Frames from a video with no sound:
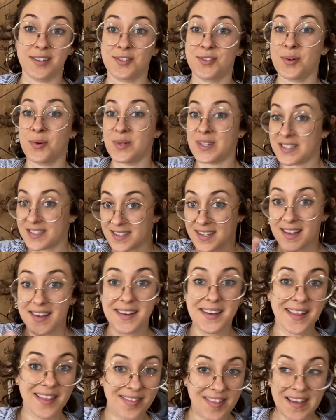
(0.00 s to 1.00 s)
So it's
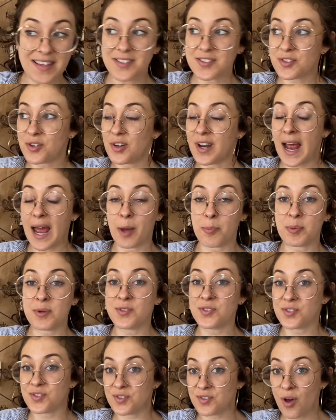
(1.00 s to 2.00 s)
things could happen
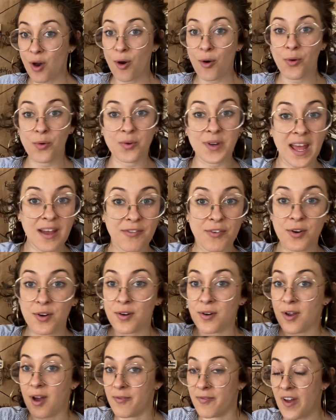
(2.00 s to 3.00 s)
slow,
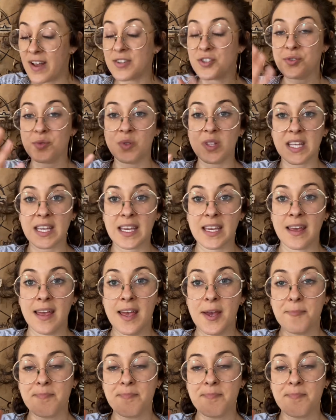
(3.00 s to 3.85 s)
never, eventually.